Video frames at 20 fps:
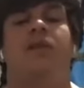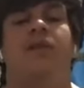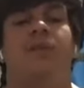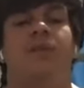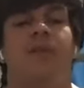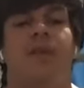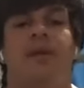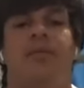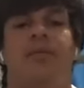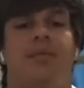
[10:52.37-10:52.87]
I
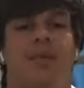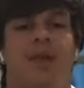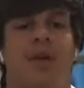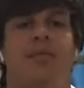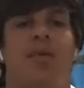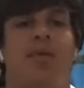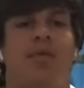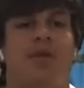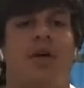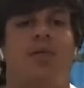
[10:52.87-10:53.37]
mean, they
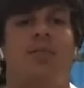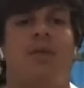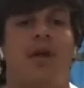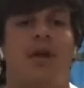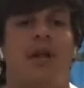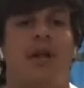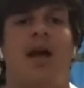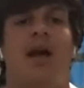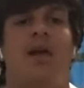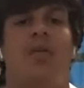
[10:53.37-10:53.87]
both helped me a
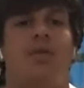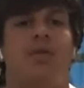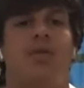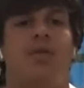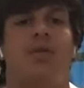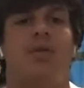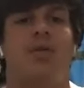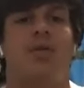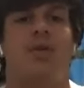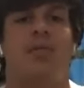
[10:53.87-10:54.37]
lot with the
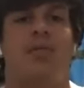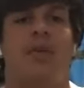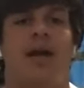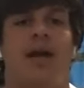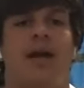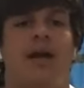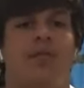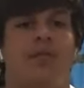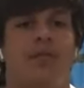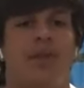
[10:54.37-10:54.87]

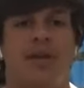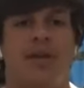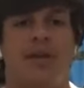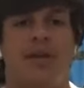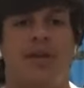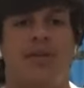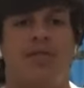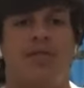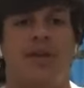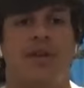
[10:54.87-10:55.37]
quarterback and reading
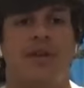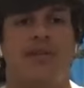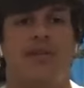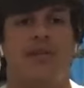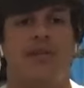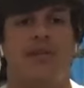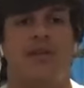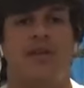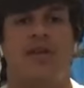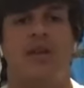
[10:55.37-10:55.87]

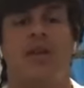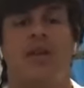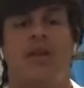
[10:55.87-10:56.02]
defenses and